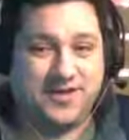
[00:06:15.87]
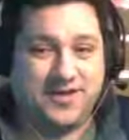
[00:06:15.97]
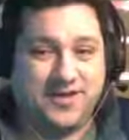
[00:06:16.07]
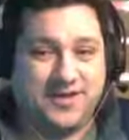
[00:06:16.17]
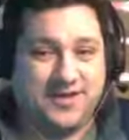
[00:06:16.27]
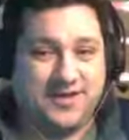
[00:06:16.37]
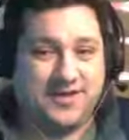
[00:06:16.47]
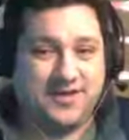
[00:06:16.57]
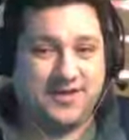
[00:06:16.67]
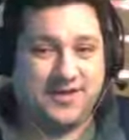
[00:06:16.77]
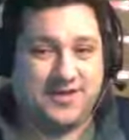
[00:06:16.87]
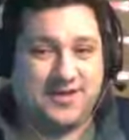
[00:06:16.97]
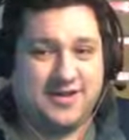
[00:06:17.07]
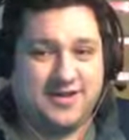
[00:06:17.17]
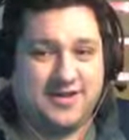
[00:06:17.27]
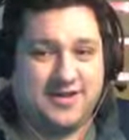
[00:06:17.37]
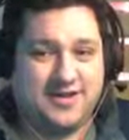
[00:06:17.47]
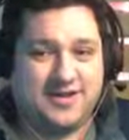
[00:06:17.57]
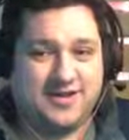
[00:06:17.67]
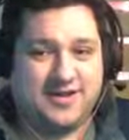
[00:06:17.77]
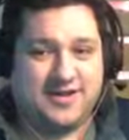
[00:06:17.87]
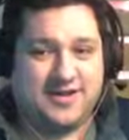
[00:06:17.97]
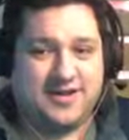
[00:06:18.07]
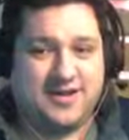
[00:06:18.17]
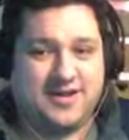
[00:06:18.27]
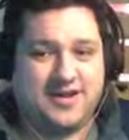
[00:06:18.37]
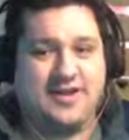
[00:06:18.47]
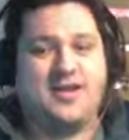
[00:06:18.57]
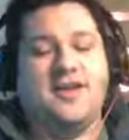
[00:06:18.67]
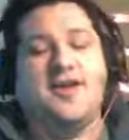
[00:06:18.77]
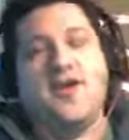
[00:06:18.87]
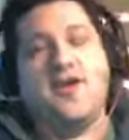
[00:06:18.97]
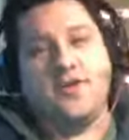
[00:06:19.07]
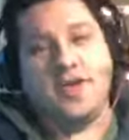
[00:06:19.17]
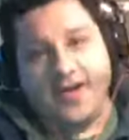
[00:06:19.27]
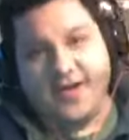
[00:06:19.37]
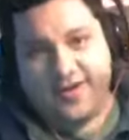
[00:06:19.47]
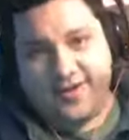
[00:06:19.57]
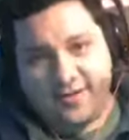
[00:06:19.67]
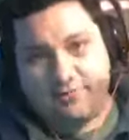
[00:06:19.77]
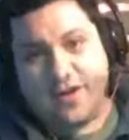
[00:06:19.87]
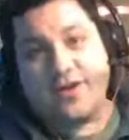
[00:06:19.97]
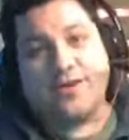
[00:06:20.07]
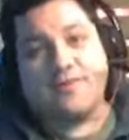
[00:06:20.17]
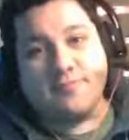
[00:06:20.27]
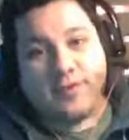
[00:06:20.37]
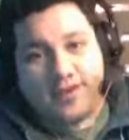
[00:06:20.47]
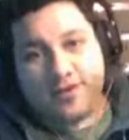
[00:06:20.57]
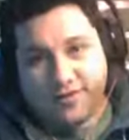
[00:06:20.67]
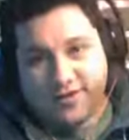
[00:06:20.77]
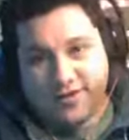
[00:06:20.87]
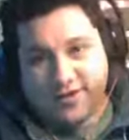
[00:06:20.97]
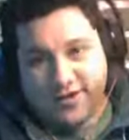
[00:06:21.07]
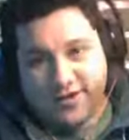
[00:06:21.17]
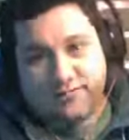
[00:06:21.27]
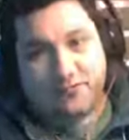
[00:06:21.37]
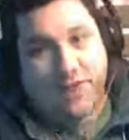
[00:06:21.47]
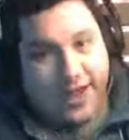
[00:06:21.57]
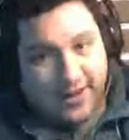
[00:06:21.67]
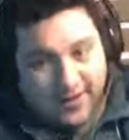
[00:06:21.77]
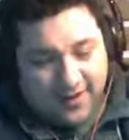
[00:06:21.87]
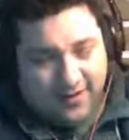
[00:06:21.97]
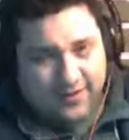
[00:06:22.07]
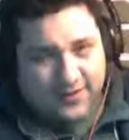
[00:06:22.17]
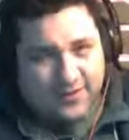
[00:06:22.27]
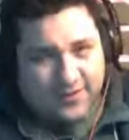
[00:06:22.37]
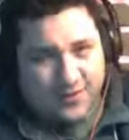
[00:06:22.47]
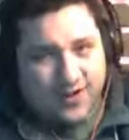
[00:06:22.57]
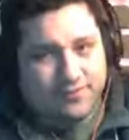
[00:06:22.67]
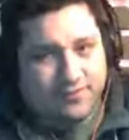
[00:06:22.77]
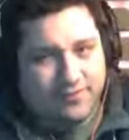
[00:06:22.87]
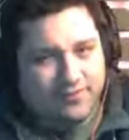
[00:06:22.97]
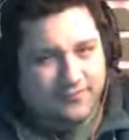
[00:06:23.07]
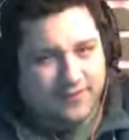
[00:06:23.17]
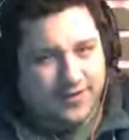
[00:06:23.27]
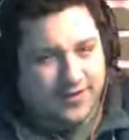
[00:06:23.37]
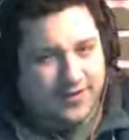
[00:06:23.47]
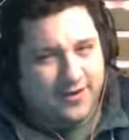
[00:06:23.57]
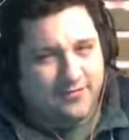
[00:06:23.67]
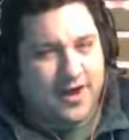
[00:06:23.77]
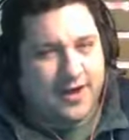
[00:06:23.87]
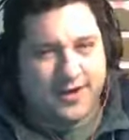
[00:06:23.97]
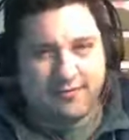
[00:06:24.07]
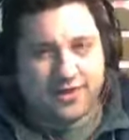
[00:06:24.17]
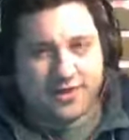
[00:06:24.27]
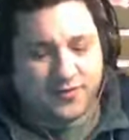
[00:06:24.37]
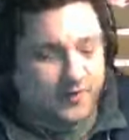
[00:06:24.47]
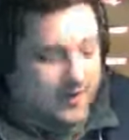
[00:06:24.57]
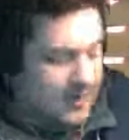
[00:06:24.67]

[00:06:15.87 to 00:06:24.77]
What I, I, is, what is a mirror mirror? Any Okay, a mirror mirror, uh Rhett, I think that's your name. I think you're Rhett, I'm not sure.